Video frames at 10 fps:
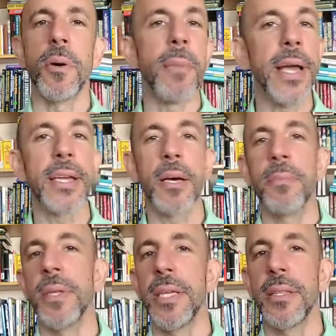my
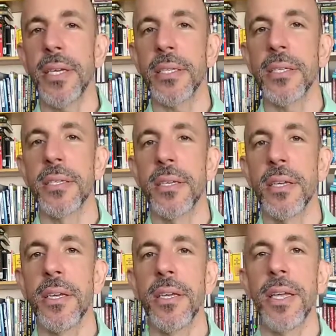company this,
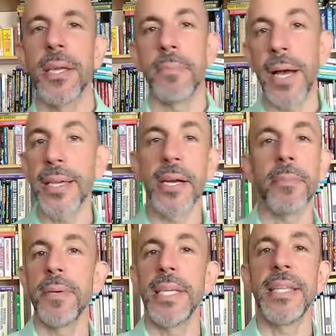and my
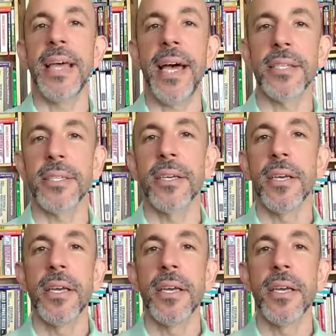company that.